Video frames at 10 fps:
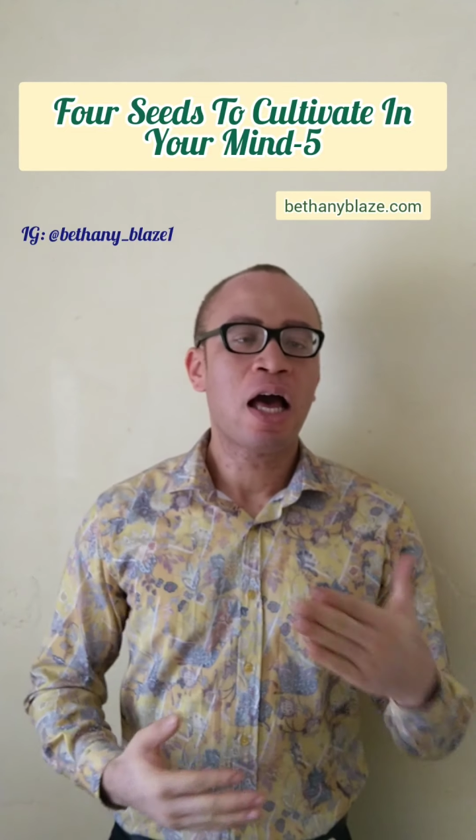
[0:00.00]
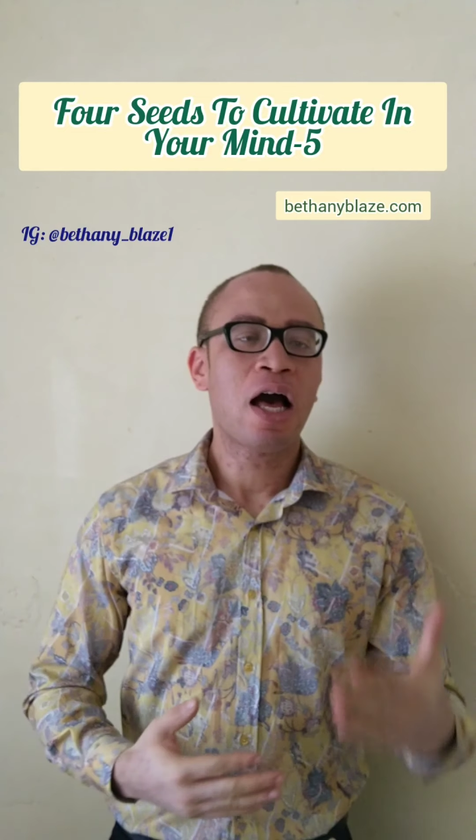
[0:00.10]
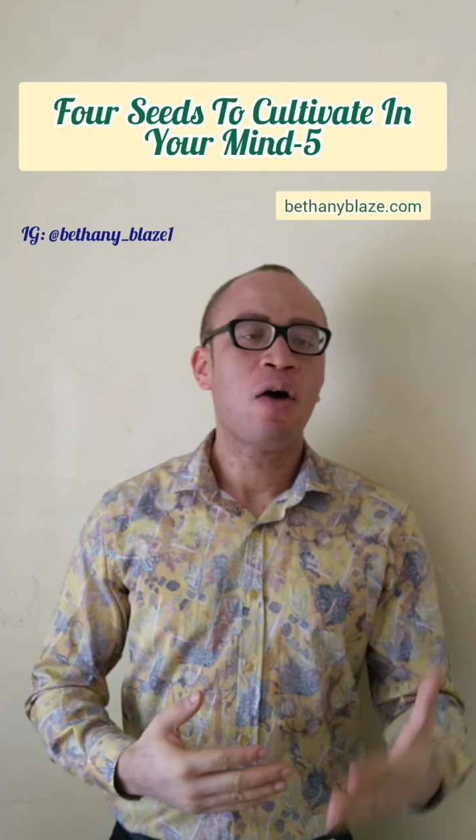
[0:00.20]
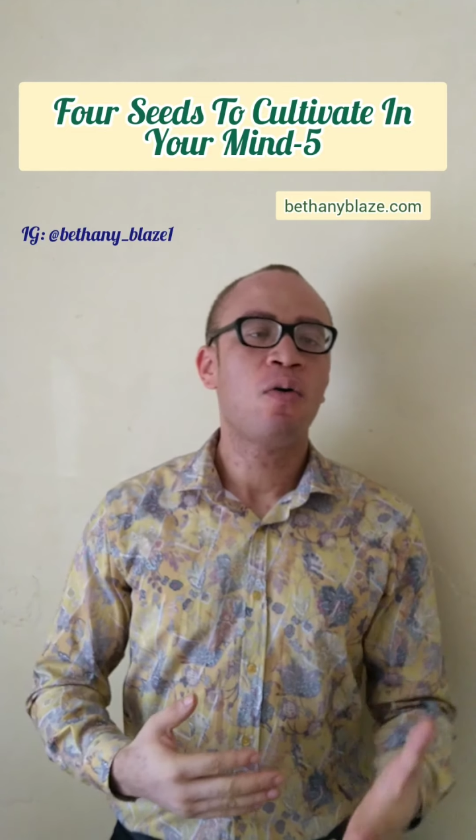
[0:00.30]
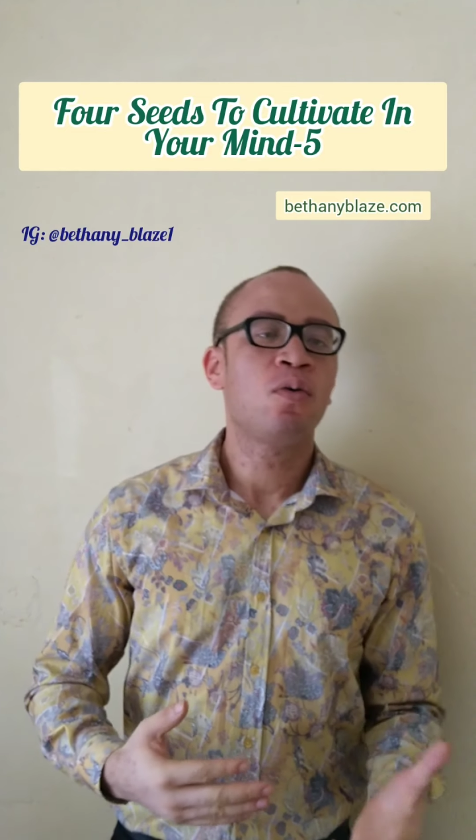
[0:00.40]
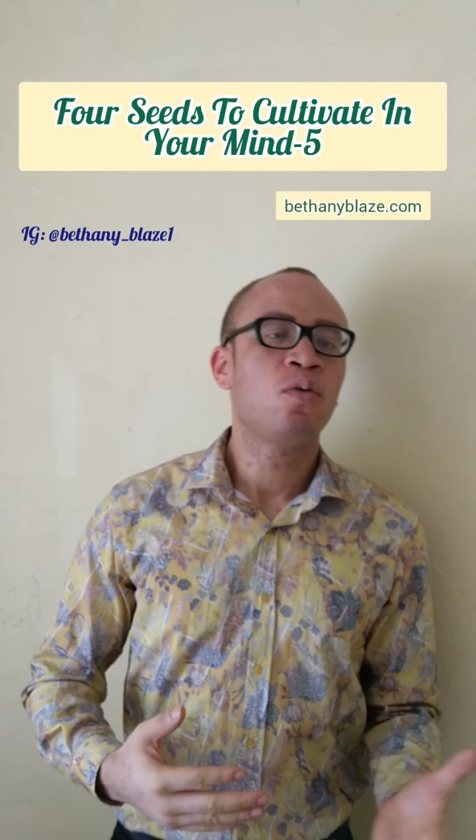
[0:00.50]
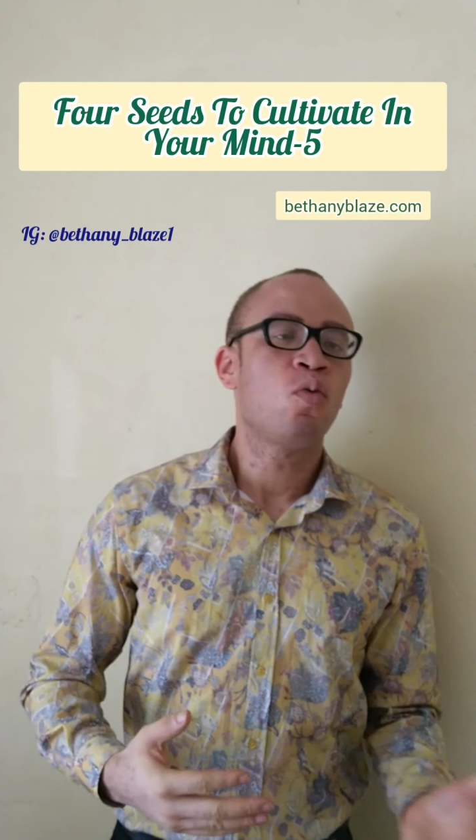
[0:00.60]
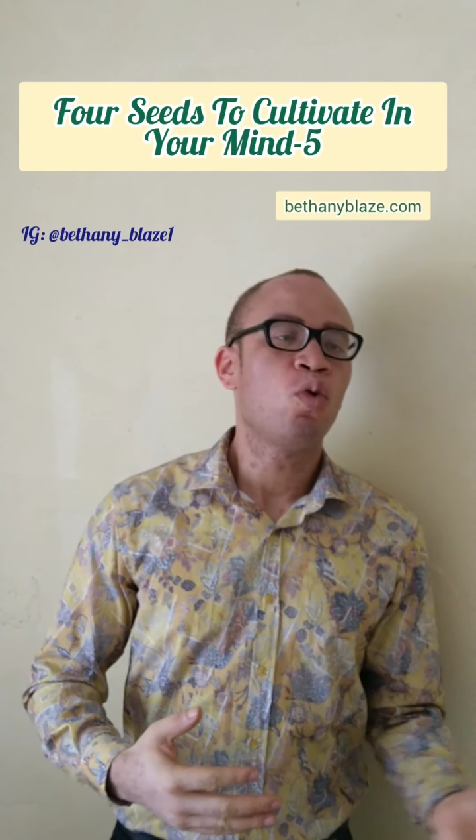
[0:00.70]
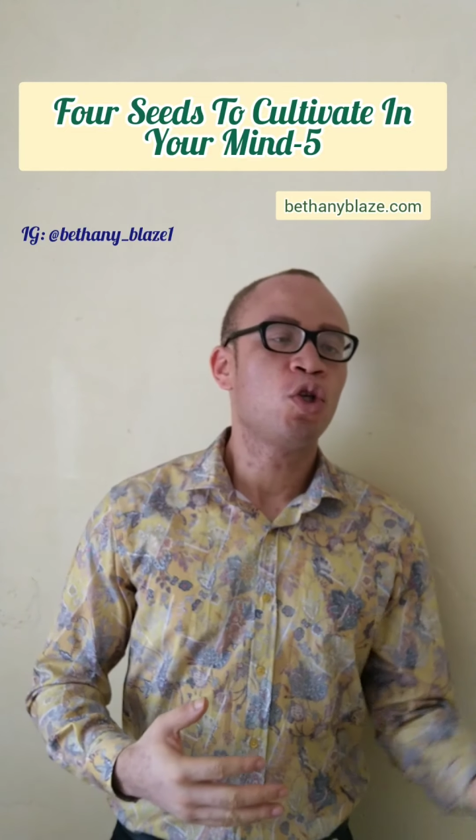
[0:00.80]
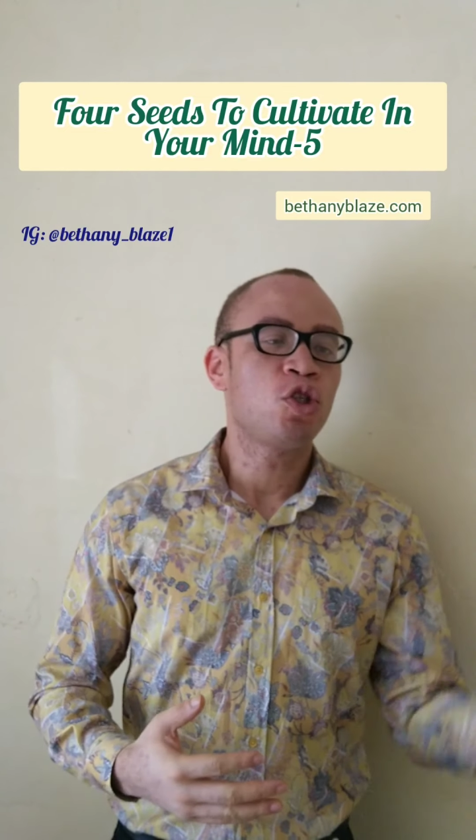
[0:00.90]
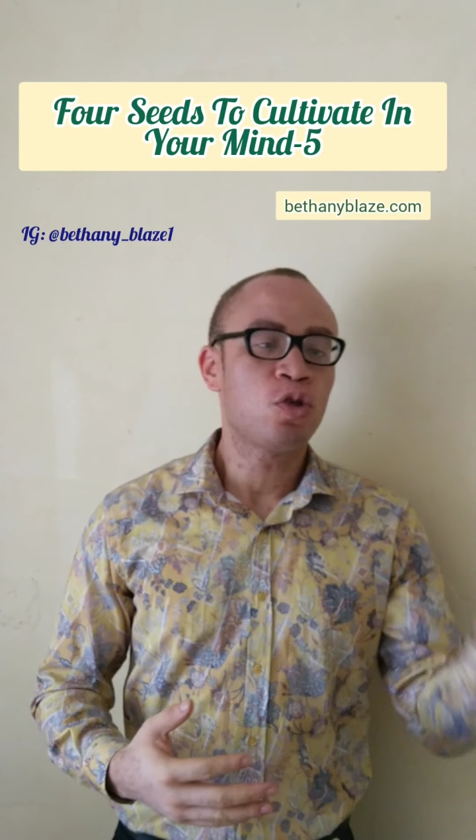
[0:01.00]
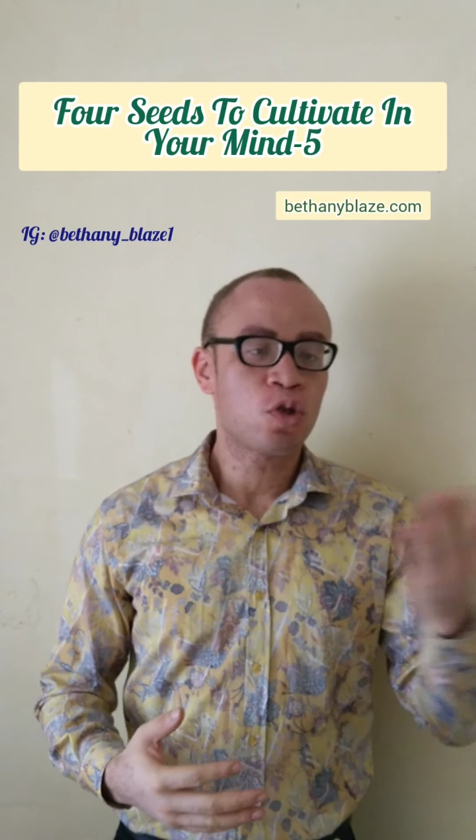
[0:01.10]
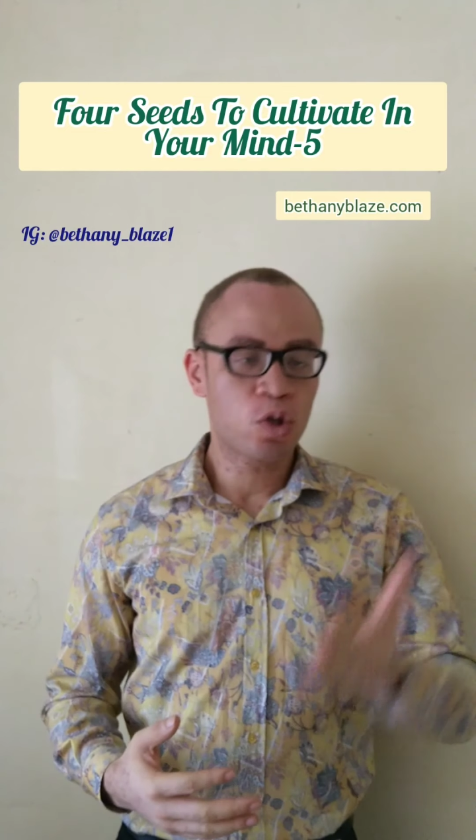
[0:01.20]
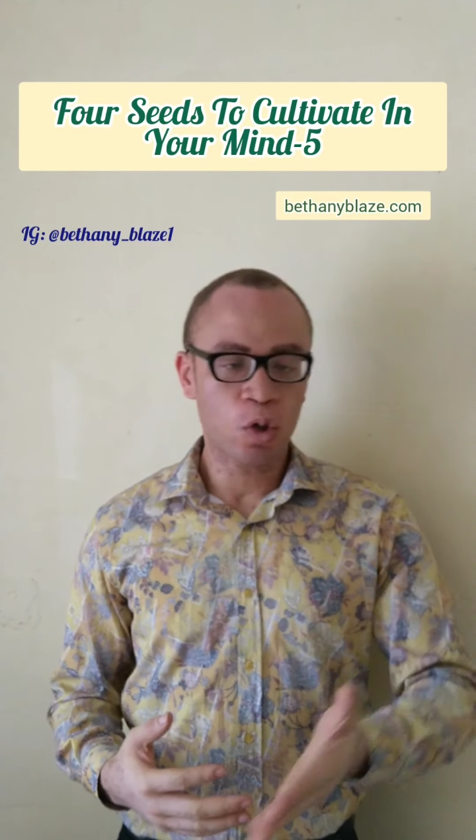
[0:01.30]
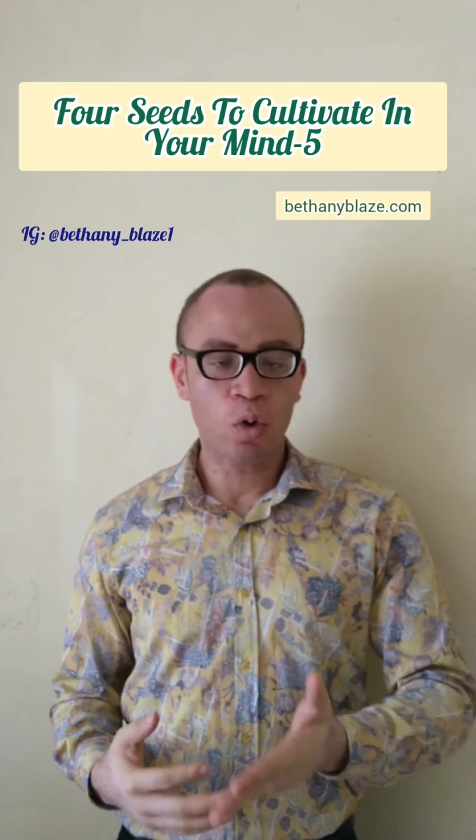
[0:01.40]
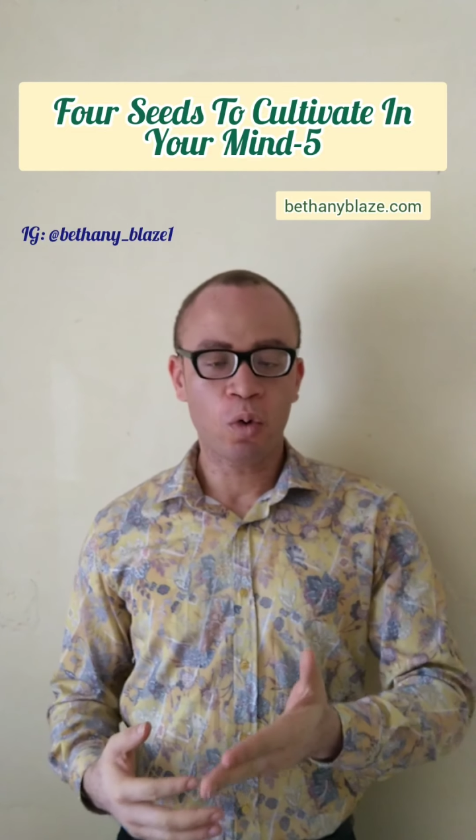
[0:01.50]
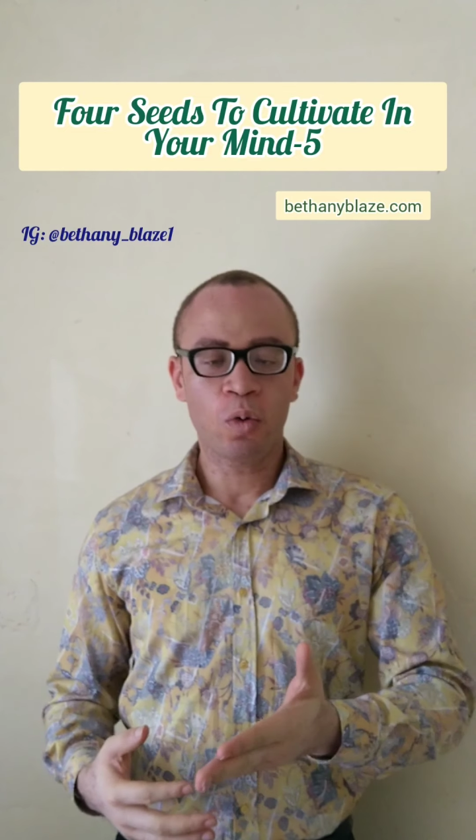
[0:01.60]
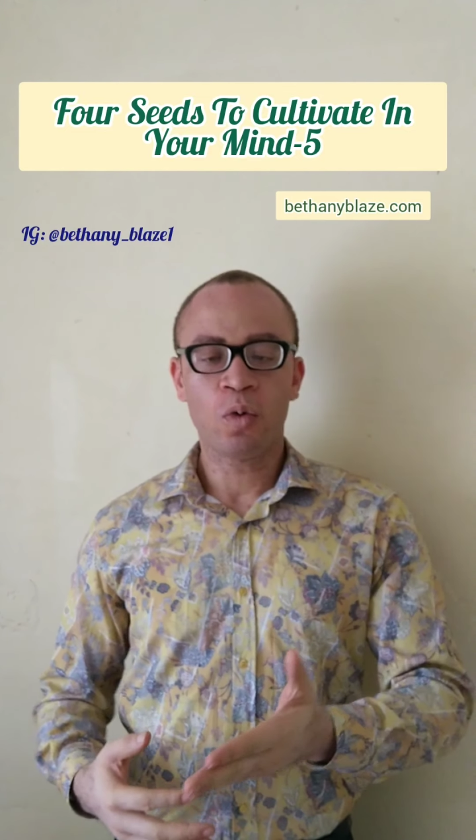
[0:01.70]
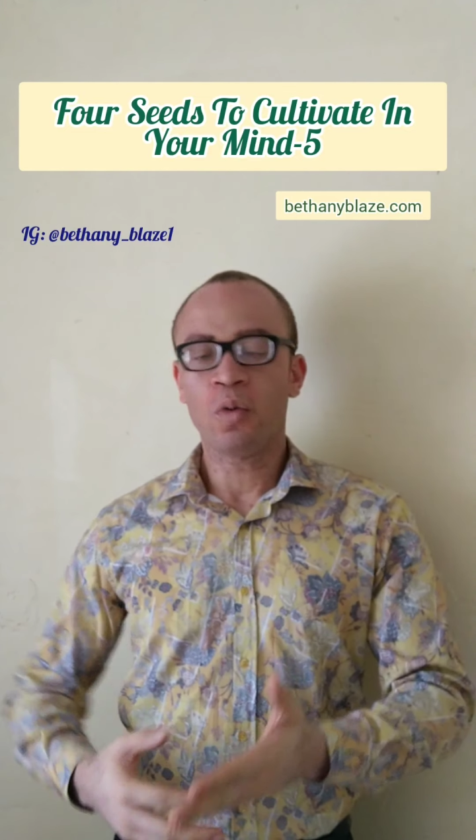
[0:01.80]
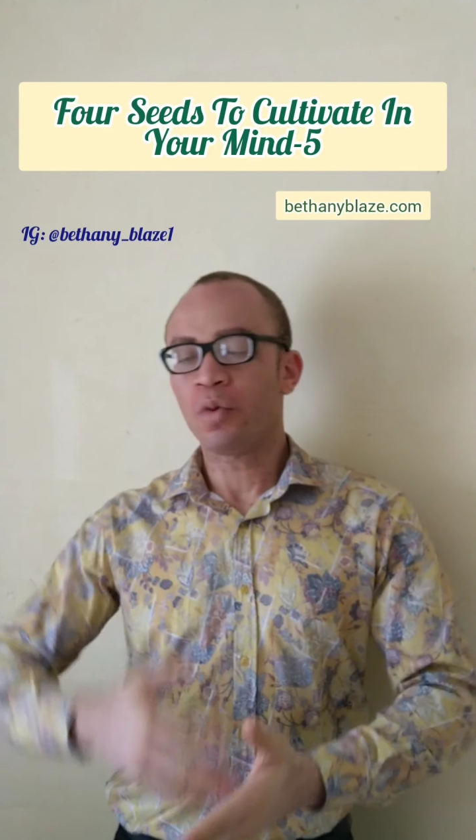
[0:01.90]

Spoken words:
how what you sow